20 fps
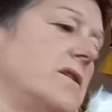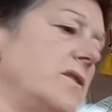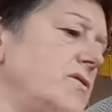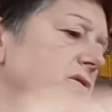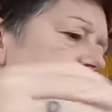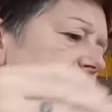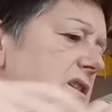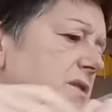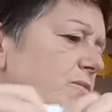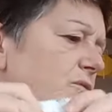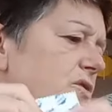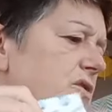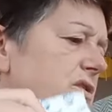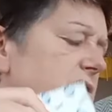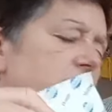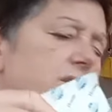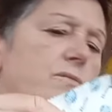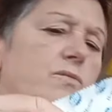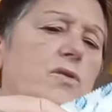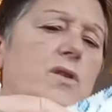So do you, what,
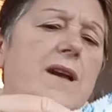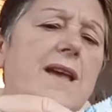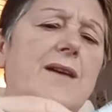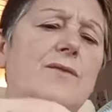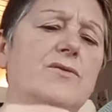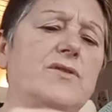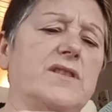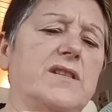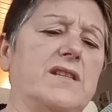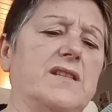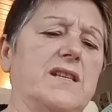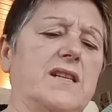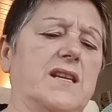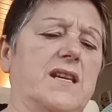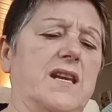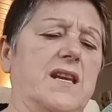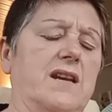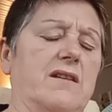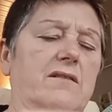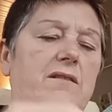what else is
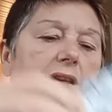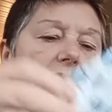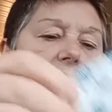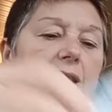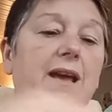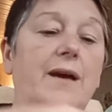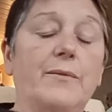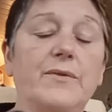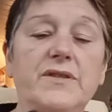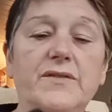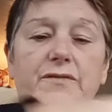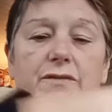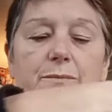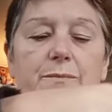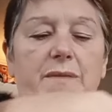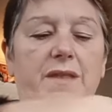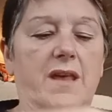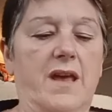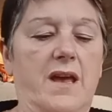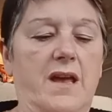in here? That, that was
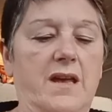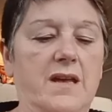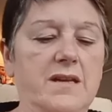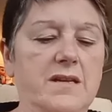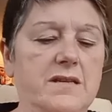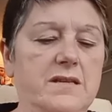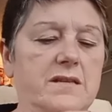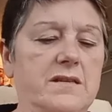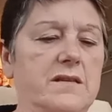from that.